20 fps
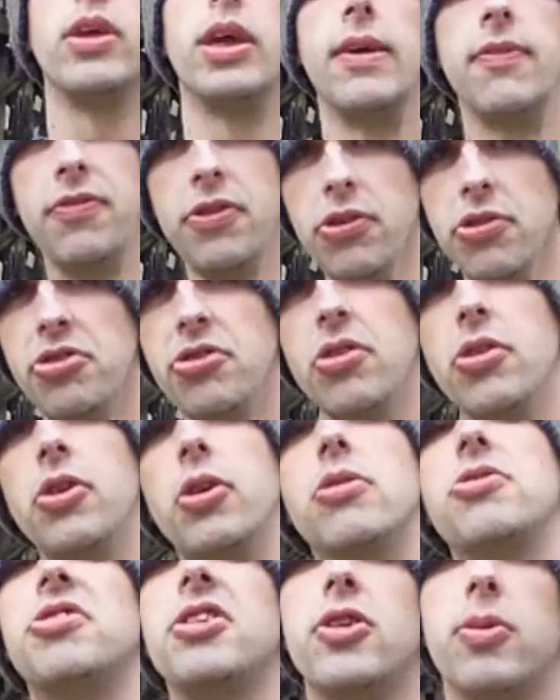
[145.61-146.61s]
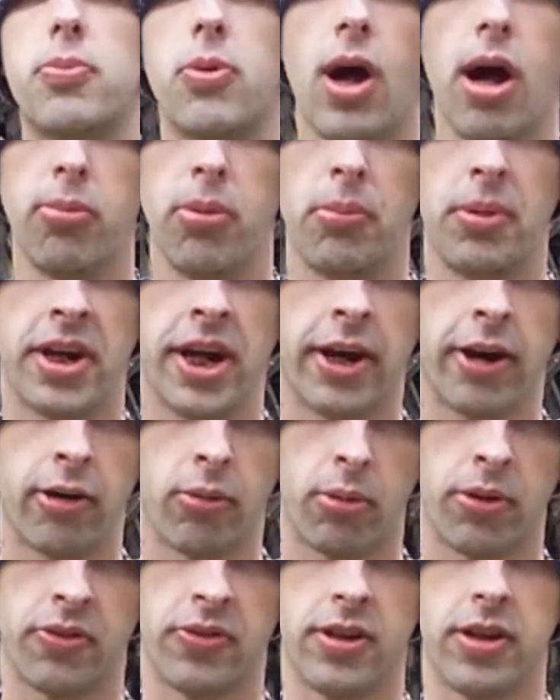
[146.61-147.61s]
If you still don't see the problem
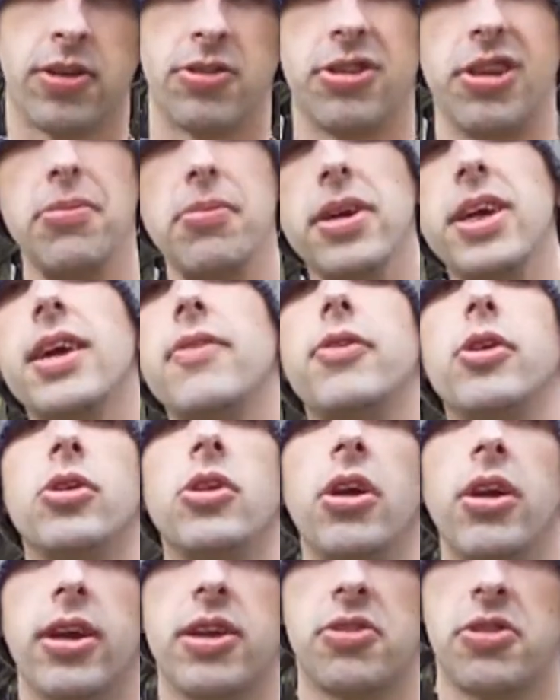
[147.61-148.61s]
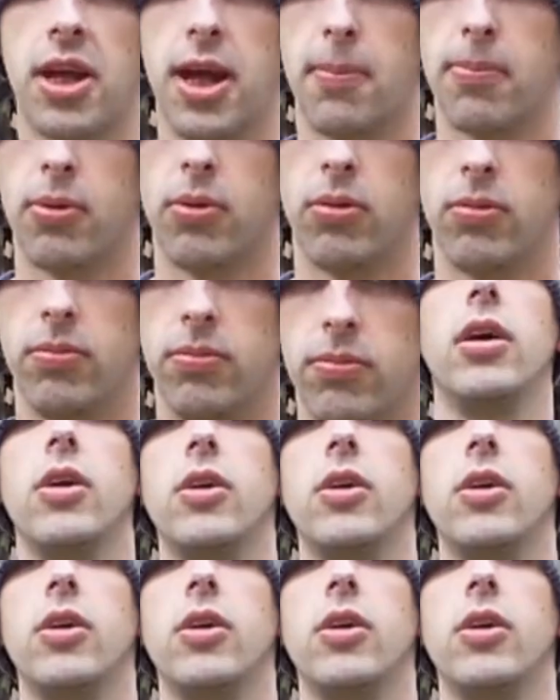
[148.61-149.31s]
inherent with this, let me give you a little example.